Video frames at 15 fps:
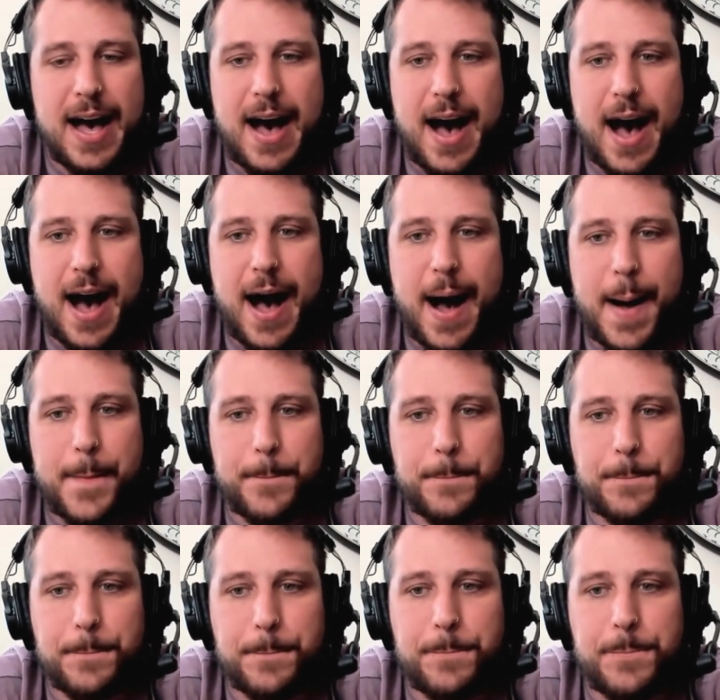
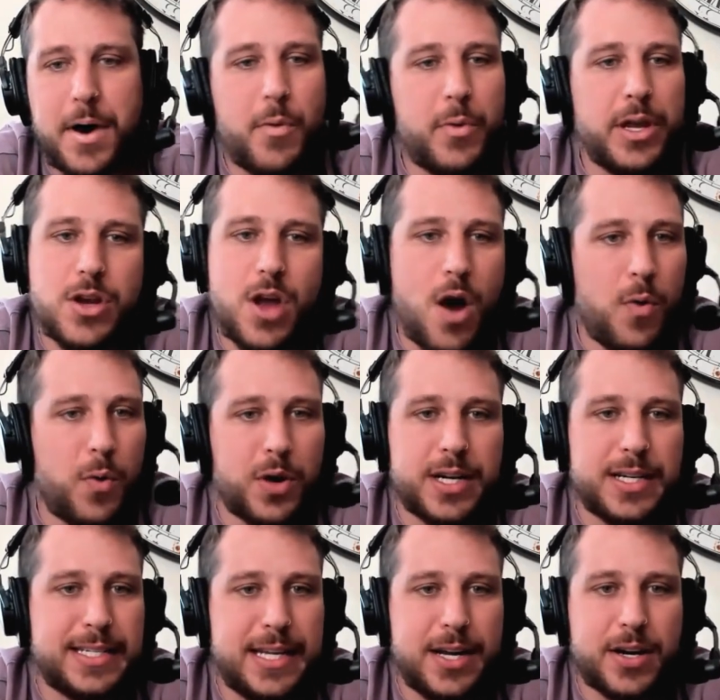But we know we're going
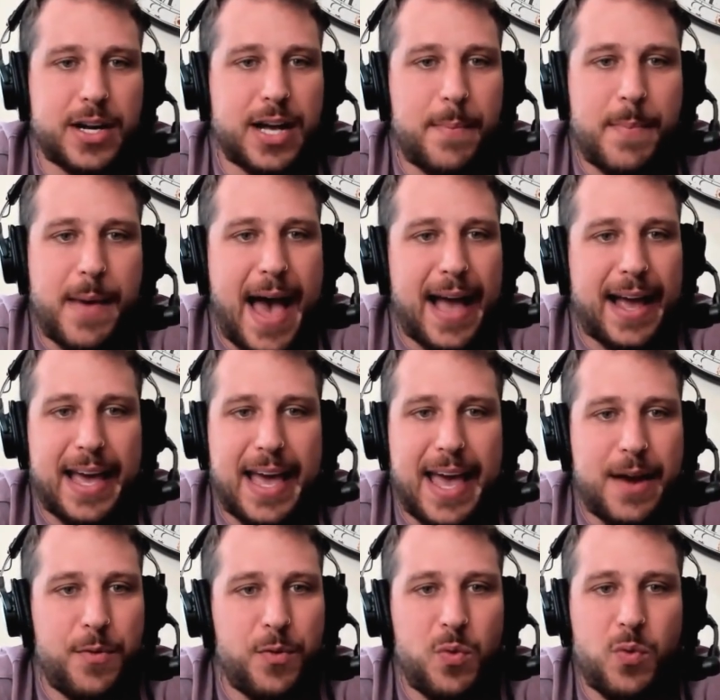to see her come back,
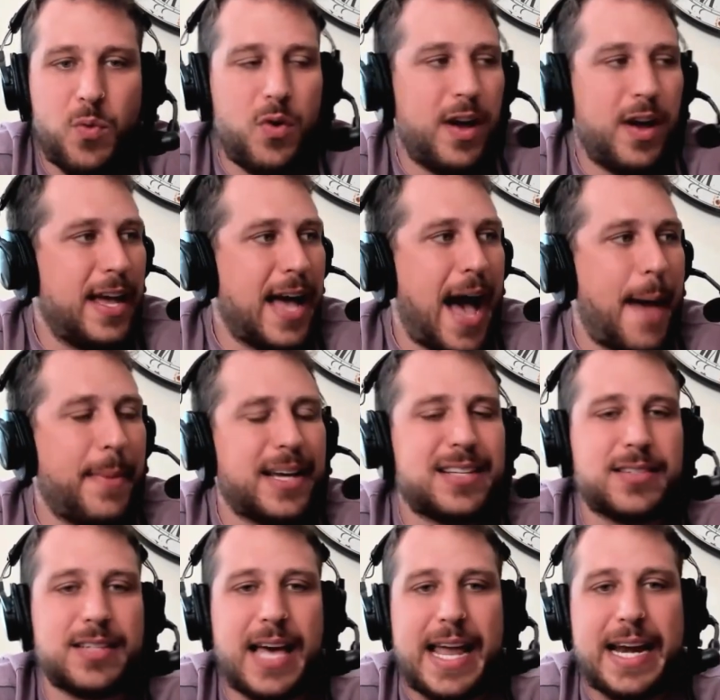and I'm
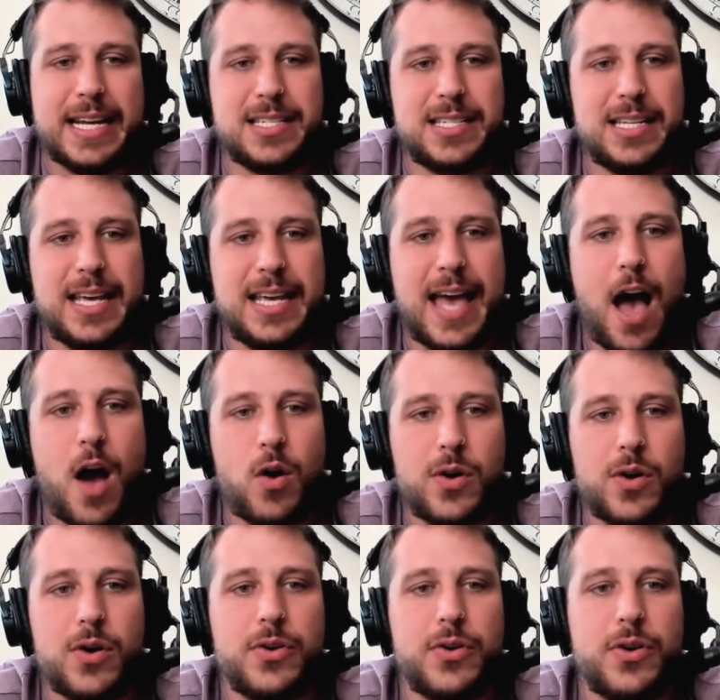excited to see how
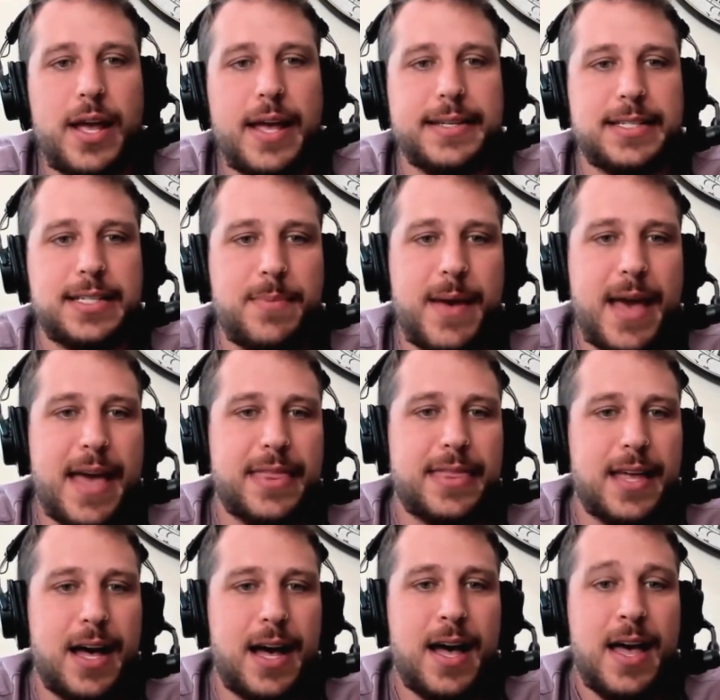her and
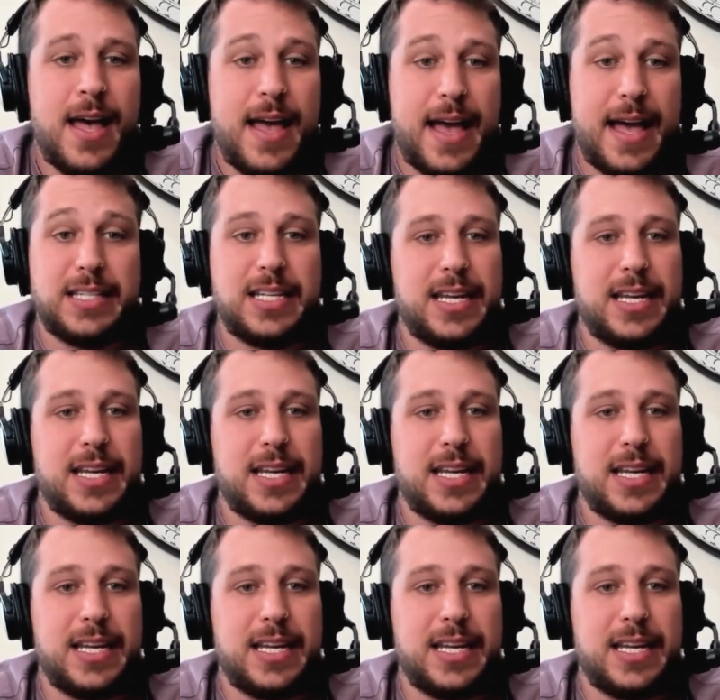Samantha and